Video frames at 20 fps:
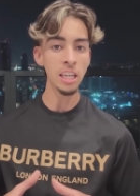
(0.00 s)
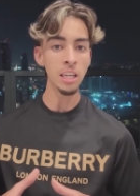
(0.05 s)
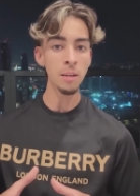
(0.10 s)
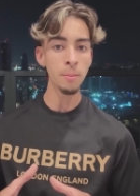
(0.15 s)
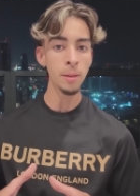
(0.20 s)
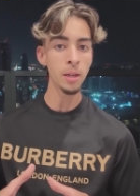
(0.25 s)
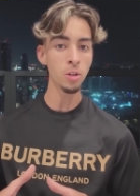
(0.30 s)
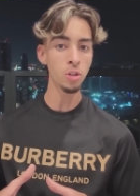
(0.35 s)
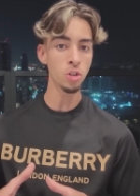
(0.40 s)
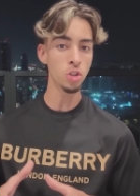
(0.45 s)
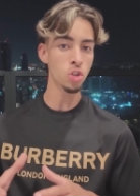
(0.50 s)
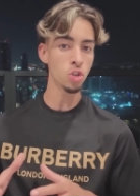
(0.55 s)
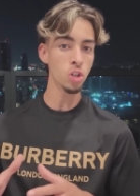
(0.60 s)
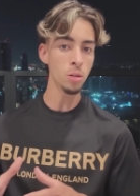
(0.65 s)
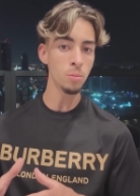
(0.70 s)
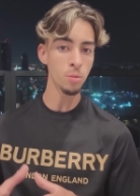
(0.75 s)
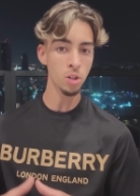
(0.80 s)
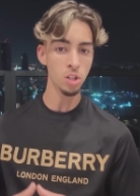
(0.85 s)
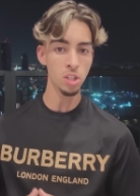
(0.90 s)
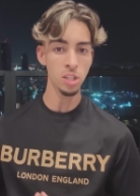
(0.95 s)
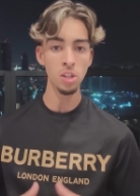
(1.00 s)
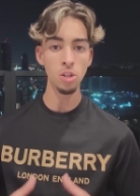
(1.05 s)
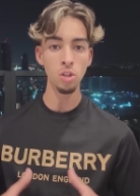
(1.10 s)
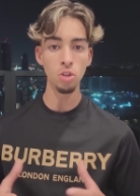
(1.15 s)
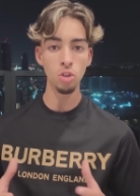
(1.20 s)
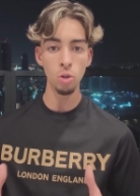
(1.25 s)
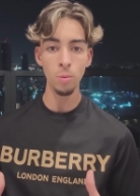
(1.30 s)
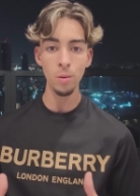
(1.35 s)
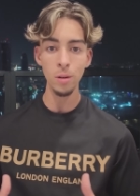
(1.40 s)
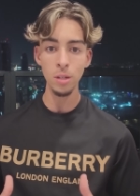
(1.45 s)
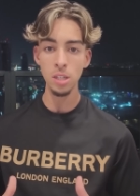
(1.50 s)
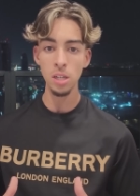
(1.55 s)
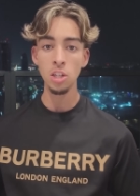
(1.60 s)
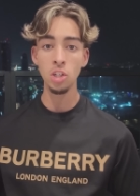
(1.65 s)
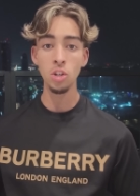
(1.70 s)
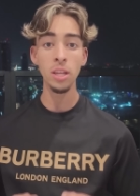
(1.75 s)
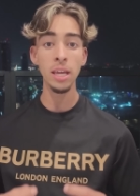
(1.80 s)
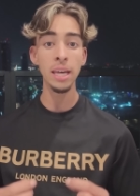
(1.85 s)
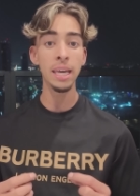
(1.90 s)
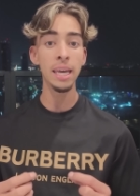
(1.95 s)
email streamers and YouTubers
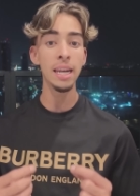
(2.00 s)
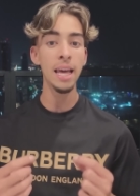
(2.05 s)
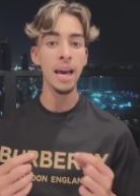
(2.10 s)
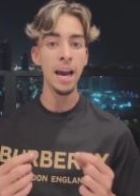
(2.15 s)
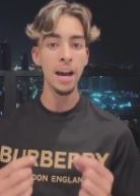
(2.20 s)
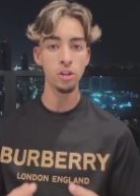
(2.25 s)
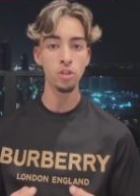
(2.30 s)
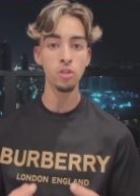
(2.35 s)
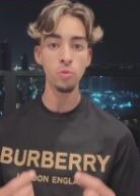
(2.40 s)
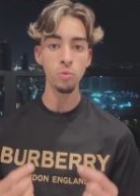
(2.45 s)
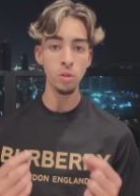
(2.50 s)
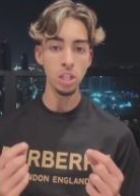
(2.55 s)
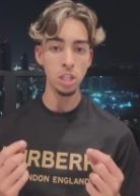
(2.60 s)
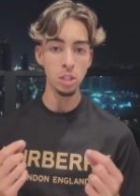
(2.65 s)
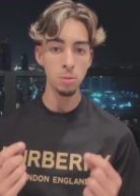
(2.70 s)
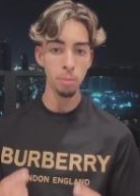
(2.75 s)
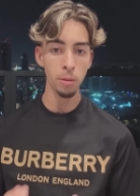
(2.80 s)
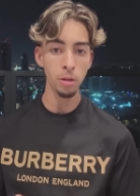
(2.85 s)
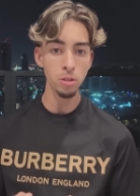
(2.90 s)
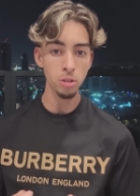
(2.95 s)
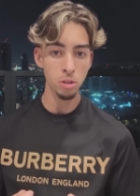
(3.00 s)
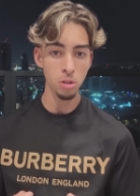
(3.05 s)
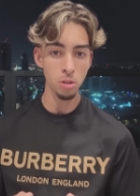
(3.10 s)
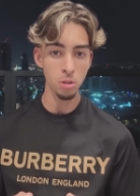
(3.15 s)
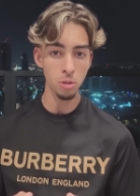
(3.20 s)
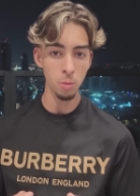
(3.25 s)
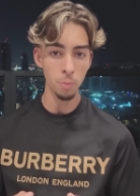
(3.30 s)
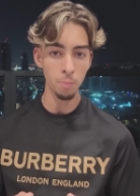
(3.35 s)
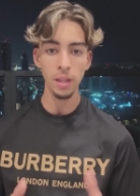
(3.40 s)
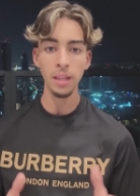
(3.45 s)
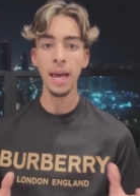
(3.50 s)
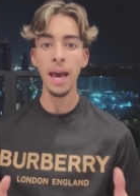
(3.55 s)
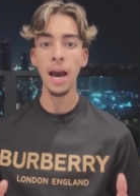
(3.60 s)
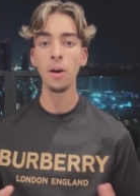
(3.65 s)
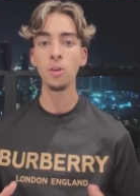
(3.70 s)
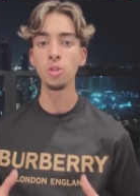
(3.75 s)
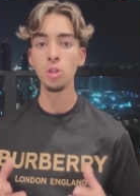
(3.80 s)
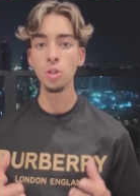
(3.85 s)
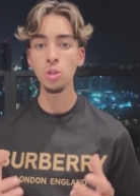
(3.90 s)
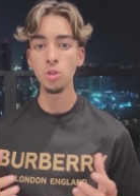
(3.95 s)
so they can actually respond to you, and
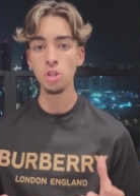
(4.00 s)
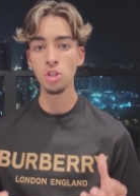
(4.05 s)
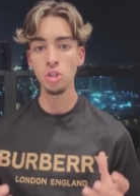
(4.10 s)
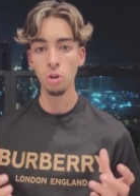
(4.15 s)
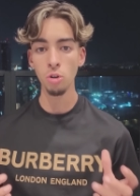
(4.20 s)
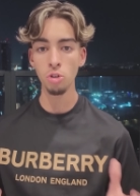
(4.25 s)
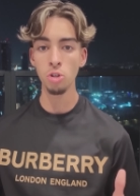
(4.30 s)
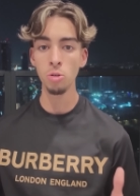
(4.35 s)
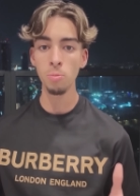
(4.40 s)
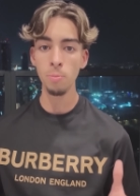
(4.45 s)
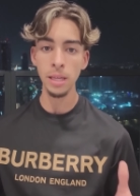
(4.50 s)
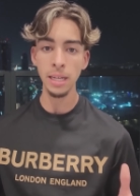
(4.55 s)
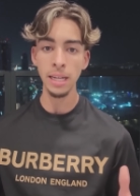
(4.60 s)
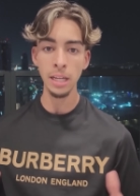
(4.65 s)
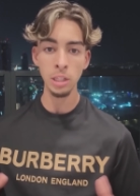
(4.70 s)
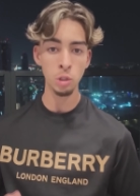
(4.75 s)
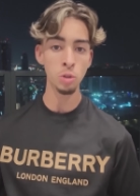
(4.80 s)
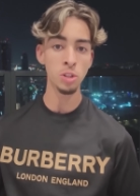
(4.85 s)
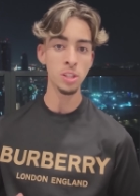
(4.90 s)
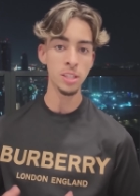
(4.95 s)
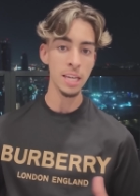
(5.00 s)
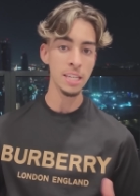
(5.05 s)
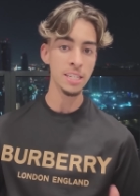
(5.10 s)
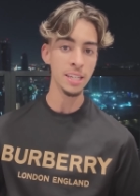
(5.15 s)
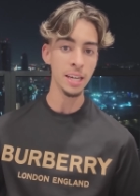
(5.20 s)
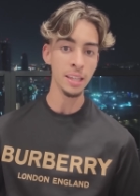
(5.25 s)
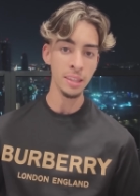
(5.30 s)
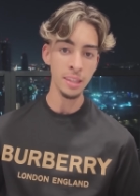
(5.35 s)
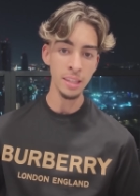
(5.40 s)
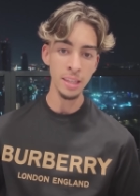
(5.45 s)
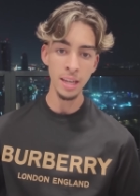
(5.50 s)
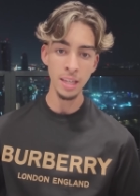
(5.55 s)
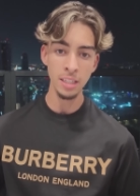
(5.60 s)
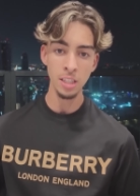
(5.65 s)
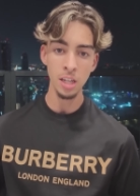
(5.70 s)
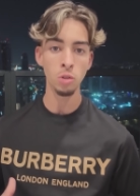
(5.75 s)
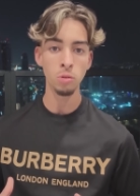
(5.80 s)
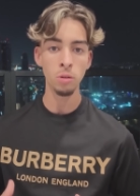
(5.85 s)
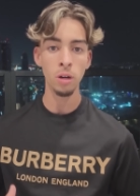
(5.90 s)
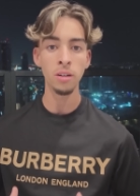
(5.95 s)
how to use social media to test
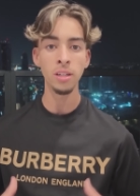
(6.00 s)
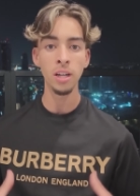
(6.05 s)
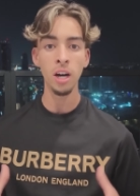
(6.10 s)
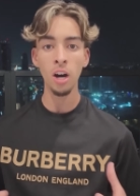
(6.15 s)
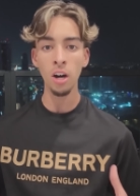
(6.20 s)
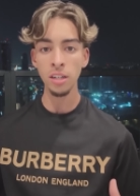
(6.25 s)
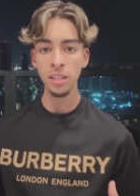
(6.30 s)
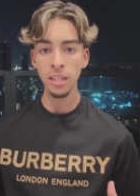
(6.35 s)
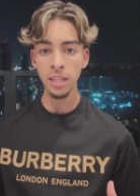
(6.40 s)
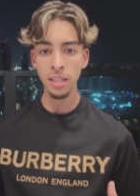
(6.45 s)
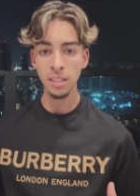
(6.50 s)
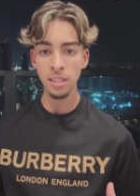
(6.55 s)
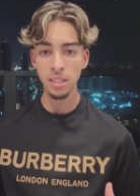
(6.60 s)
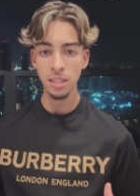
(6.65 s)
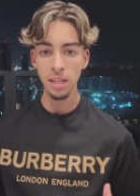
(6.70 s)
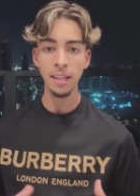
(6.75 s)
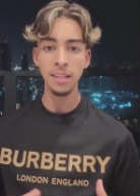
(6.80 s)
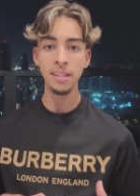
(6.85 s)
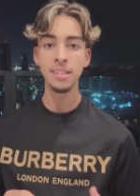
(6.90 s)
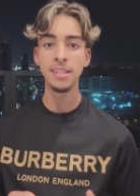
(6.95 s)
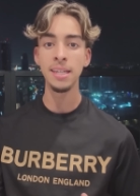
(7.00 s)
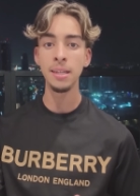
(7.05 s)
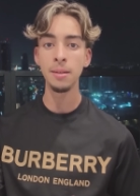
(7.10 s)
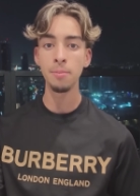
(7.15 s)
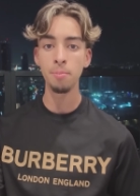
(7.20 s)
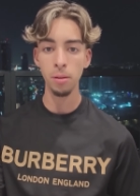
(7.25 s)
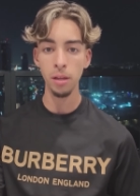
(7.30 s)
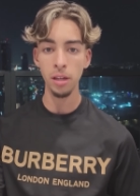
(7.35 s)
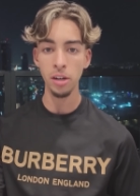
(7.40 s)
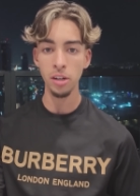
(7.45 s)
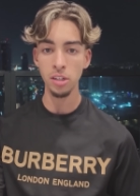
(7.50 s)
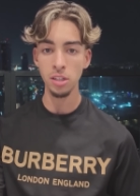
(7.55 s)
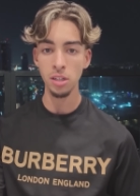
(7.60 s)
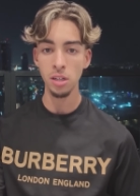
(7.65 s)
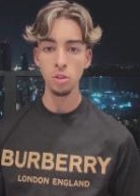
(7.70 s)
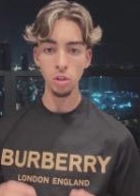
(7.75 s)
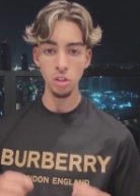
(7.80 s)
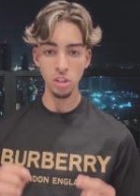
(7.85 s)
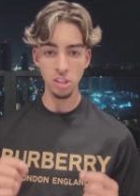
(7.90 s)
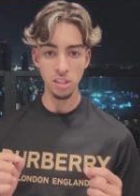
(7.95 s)
ideas, grow an audience, and send players
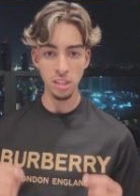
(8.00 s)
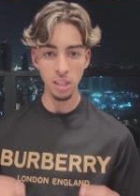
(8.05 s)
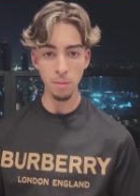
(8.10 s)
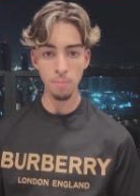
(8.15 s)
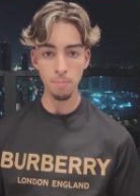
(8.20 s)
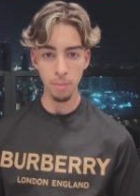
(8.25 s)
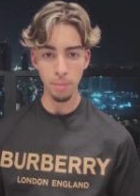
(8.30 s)
to your Steam